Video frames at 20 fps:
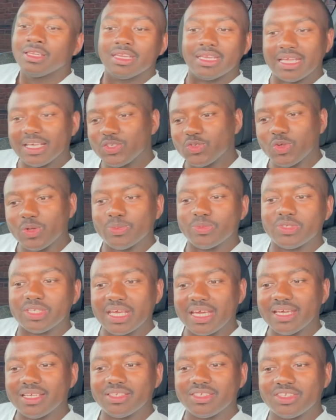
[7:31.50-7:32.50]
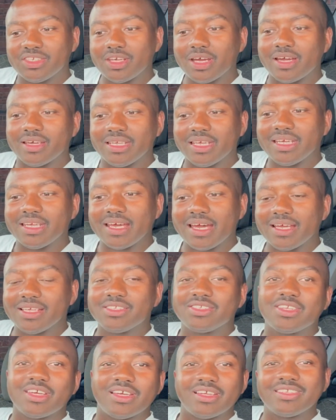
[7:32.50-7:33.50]
That's what I'm saying, something
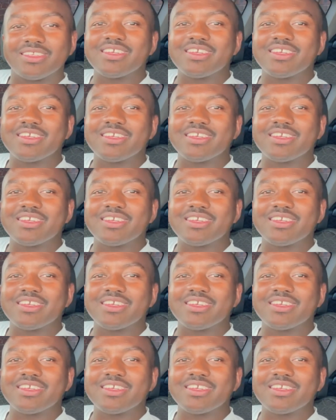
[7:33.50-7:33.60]
just